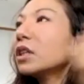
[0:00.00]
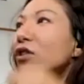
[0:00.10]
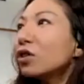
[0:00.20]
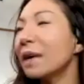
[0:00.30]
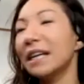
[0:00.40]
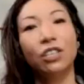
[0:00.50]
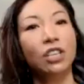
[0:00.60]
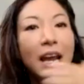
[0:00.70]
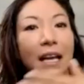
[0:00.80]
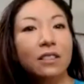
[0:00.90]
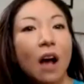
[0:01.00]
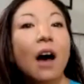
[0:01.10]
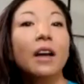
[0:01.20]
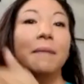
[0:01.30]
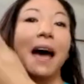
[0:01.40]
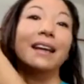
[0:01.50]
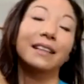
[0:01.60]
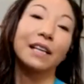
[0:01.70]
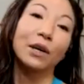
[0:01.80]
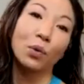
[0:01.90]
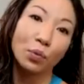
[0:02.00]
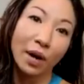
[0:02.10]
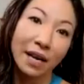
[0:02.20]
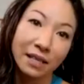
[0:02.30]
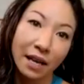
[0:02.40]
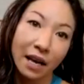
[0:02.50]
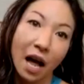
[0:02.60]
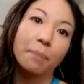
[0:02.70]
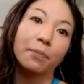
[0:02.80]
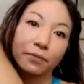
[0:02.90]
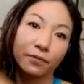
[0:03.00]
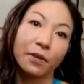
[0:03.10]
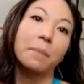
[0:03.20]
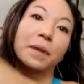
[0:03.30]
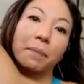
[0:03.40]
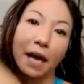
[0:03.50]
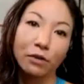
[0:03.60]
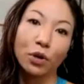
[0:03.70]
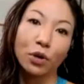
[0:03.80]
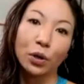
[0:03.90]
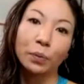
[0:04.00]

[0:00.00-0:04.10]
to my shades automatically raising up from the bedroom,